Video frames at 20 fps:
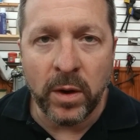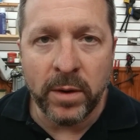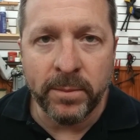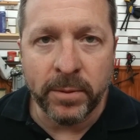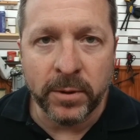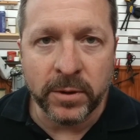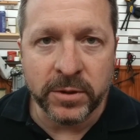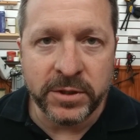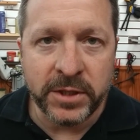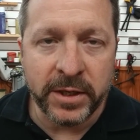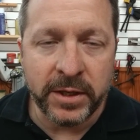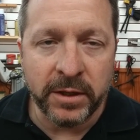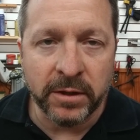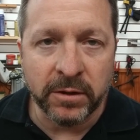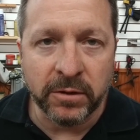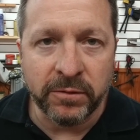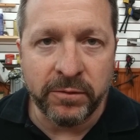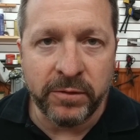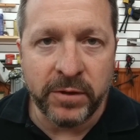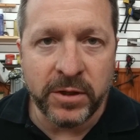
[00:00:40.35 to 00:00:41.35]
one
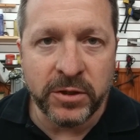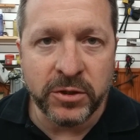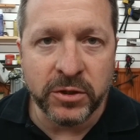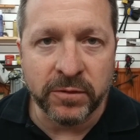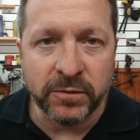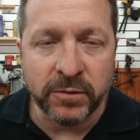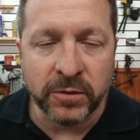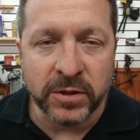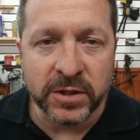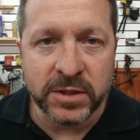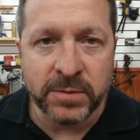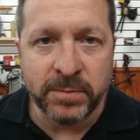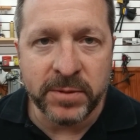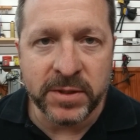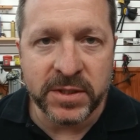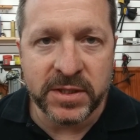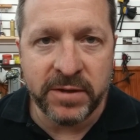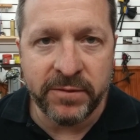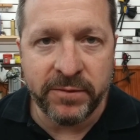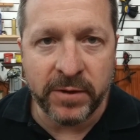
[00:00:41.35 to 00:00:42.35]
particular feature for a
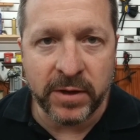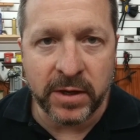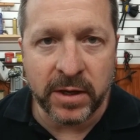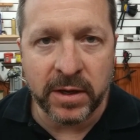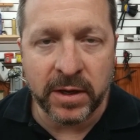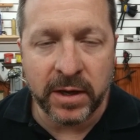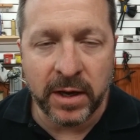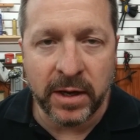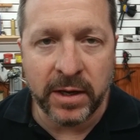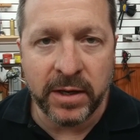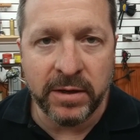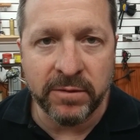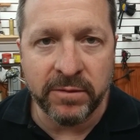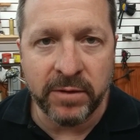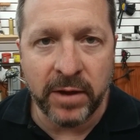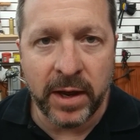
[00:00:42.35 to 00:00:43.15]
specific kind